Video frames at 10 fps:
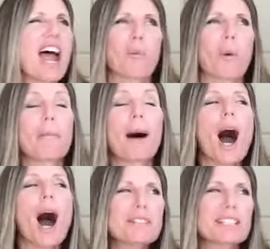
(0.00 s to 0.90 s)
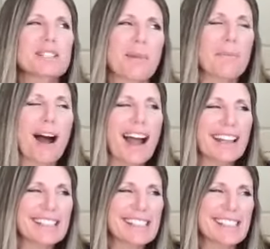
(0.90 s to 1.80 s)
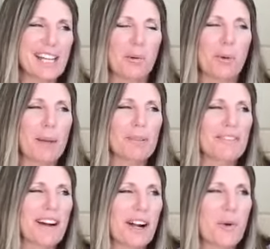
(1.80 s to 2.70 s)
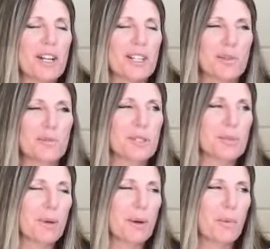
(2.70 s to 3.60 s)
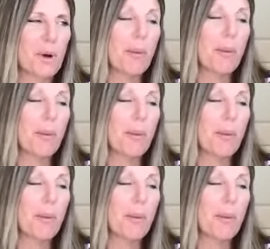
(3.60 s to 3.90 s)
what popped into my mind, this is like rapid fire questions, but what